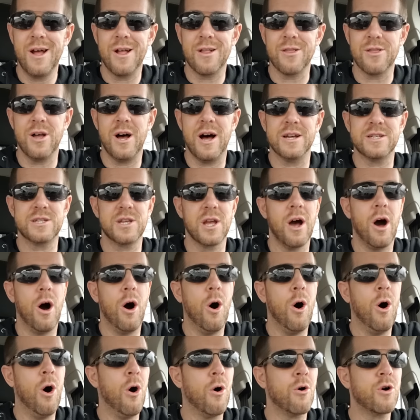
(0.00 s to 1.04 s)
lost
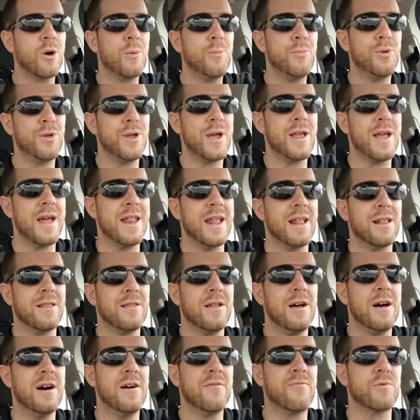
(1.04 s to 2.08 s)
all complete any
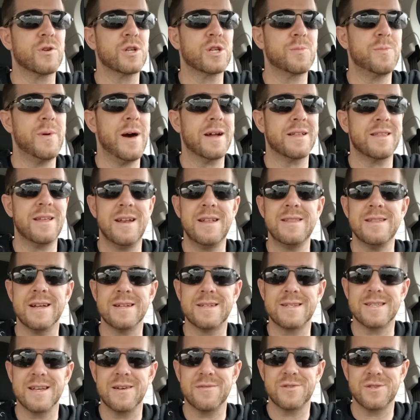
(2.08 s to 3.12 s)
love, respect, any of that
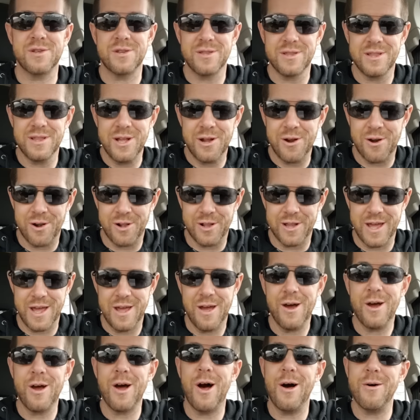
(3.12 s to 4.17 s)
stuff. So literally,
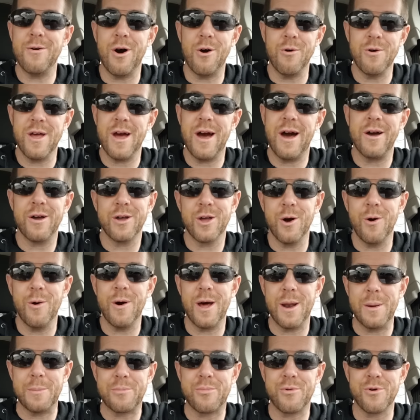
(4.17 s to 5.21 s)
oh yeah, go
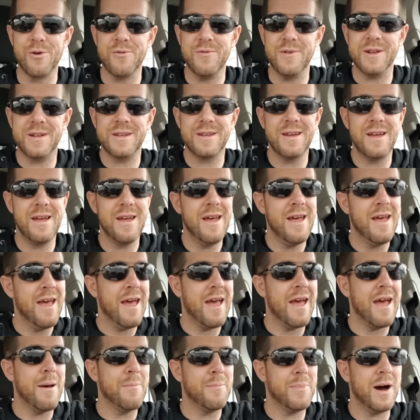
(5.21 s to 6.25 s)
ahead and prove it.
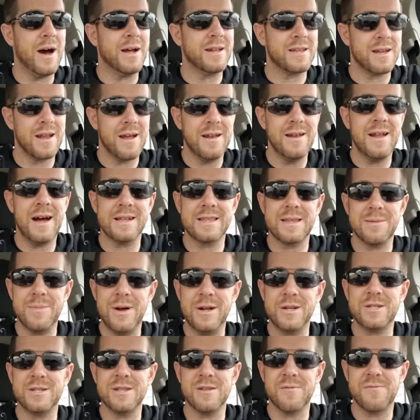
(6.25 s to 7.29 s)
But not to
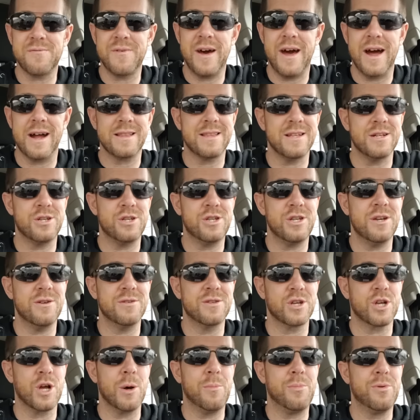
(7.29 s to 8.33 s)
mention the fact that she
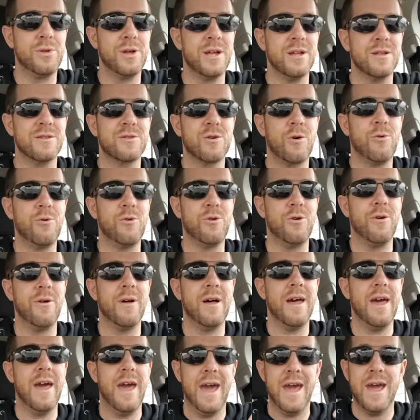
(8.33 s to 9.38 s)
is a complete and total
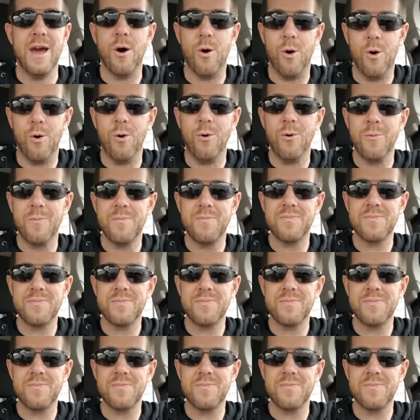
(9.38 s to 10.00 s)
a-hole.